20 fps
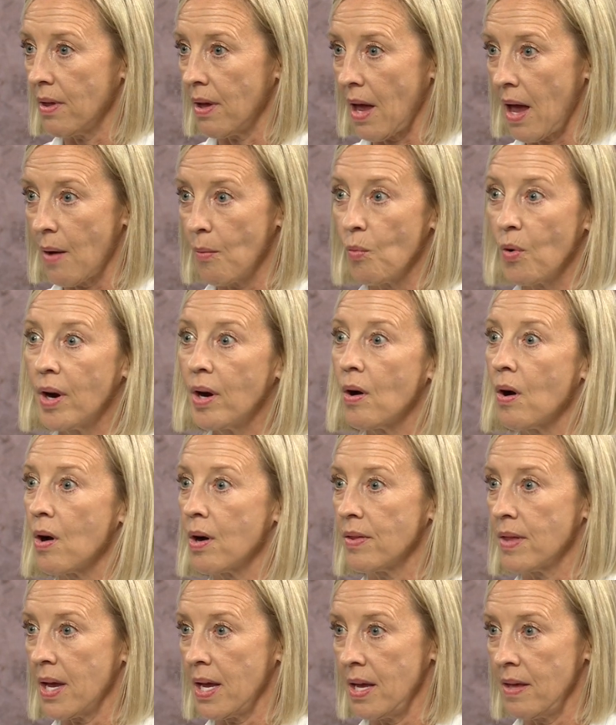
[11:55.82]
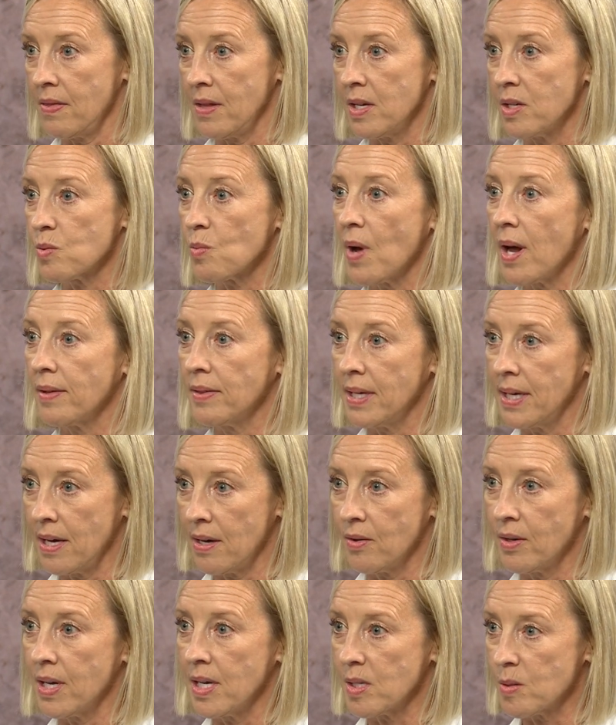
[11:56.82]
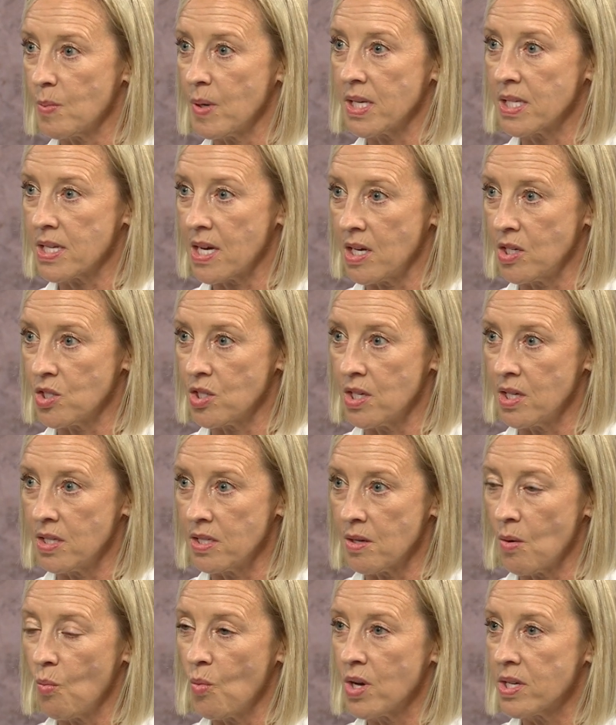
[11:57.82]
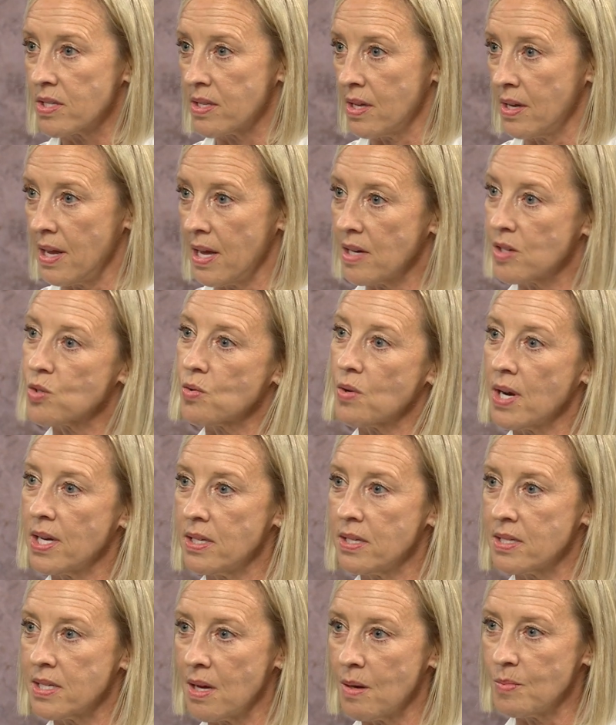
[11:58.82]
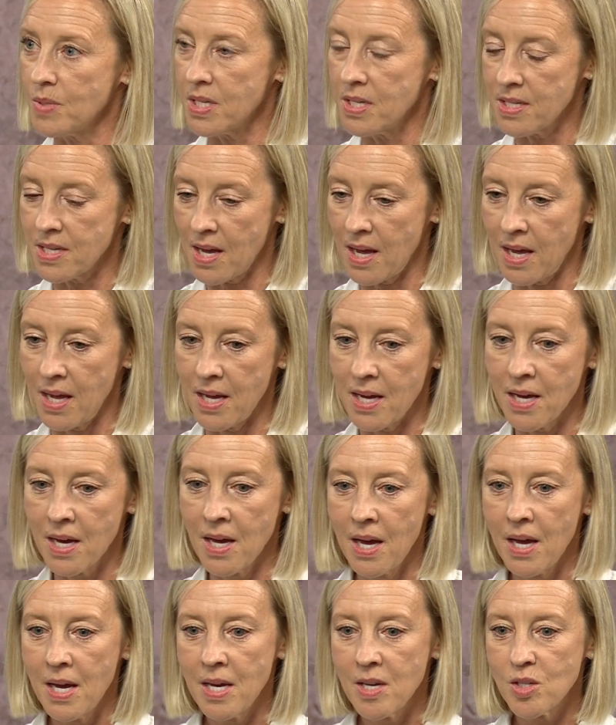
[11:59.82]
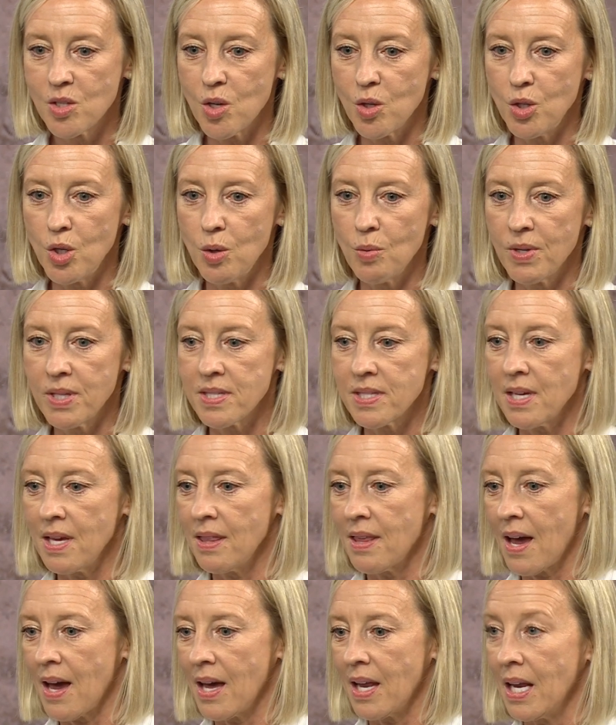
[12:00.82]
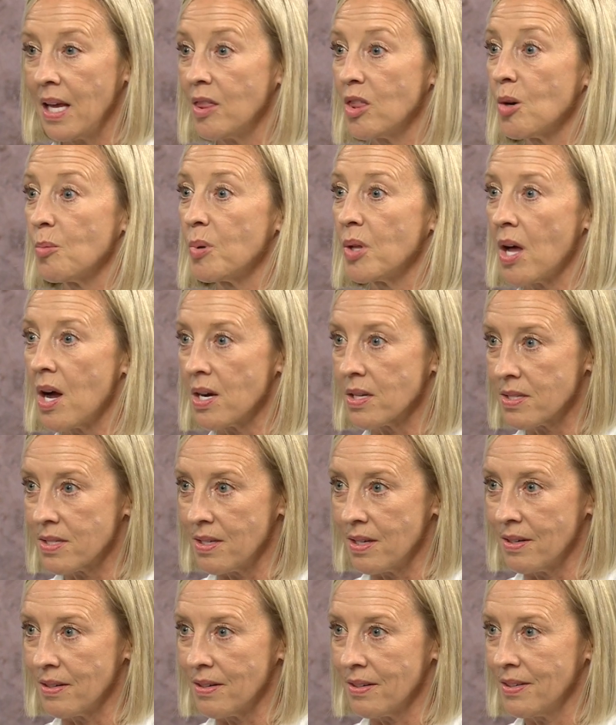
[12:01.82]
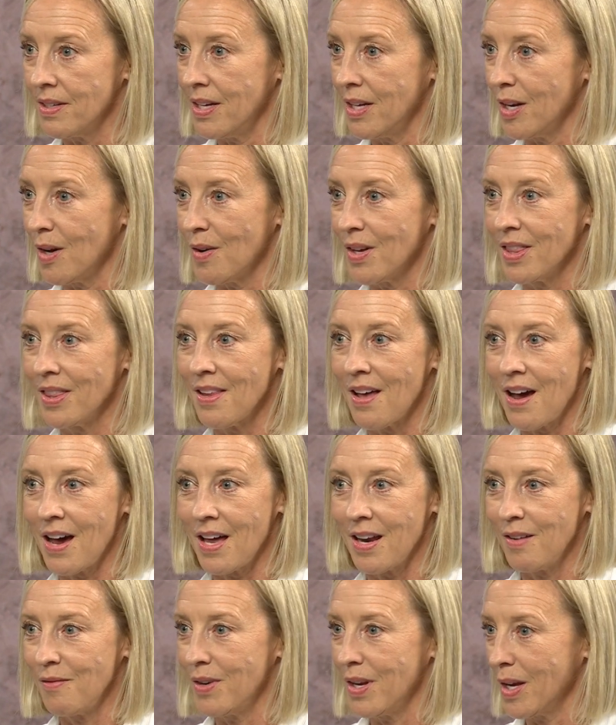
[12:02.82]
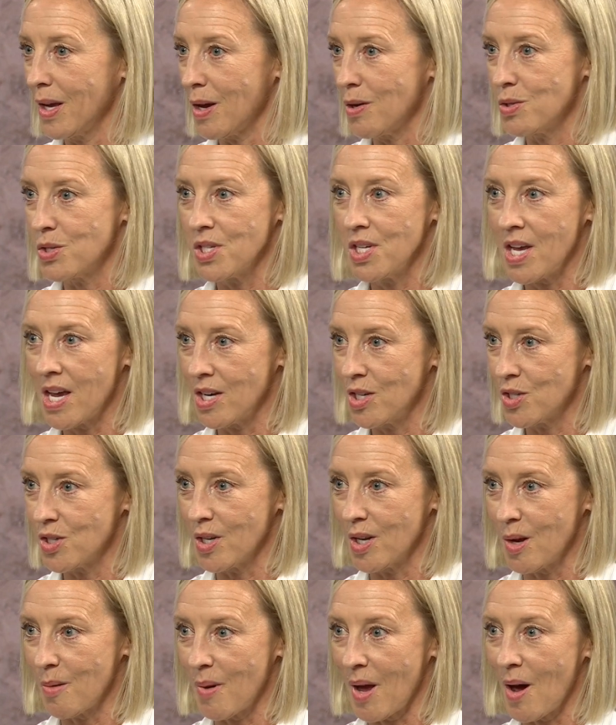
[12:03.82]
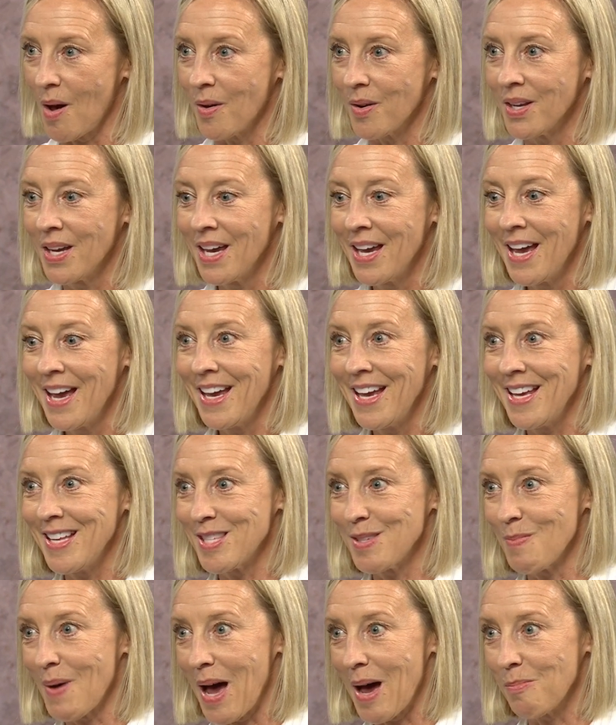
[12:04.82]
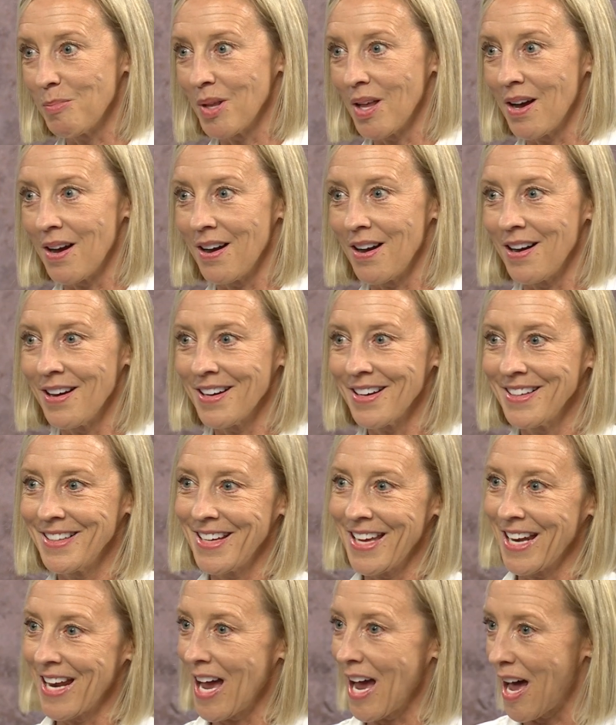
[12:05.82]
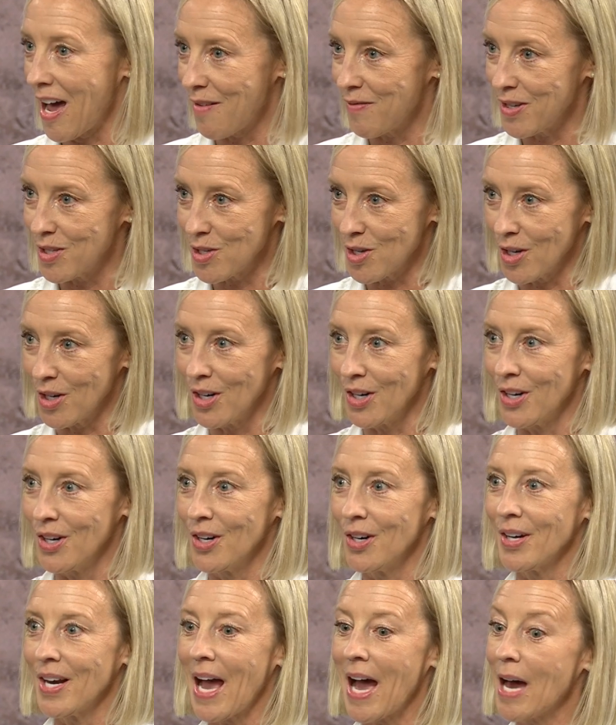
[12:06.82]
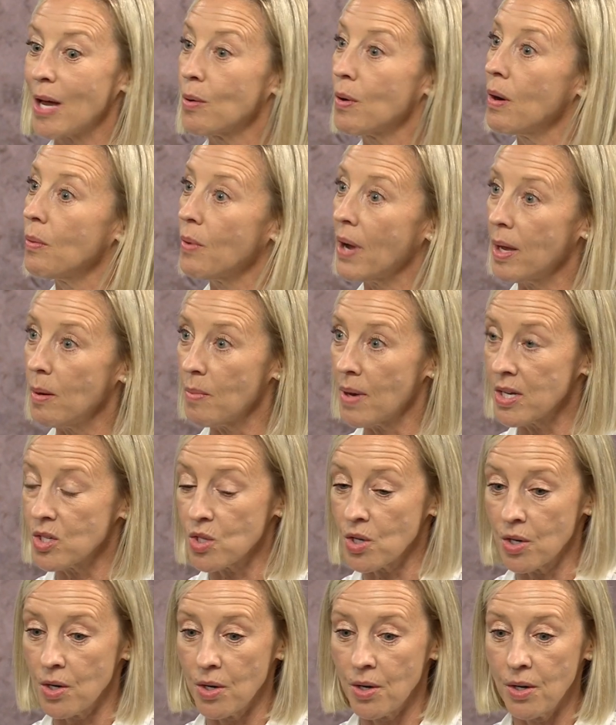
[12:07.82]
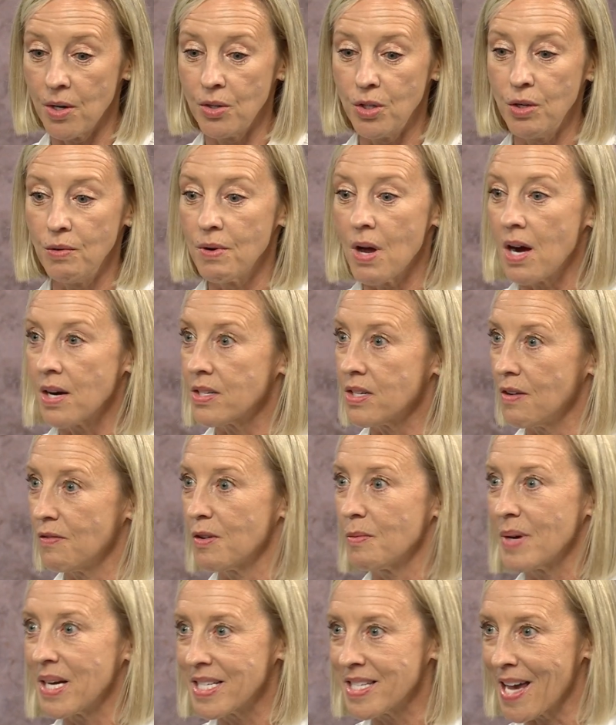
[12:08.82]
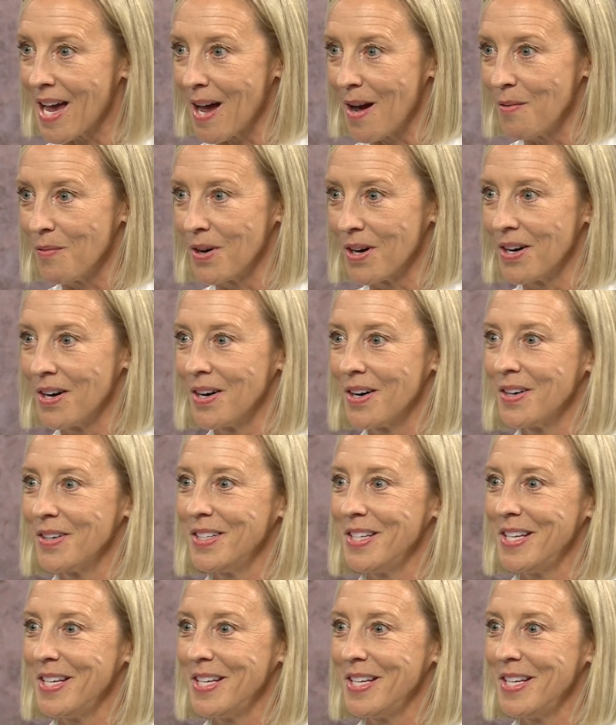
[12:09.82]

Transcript: where are they in these widely held expectations, and what's the next right step to take. So you would see that in the block center, a lot of negotiation about, it's my block, can I have a turn, how do I wait my turn, you knocked over my tower,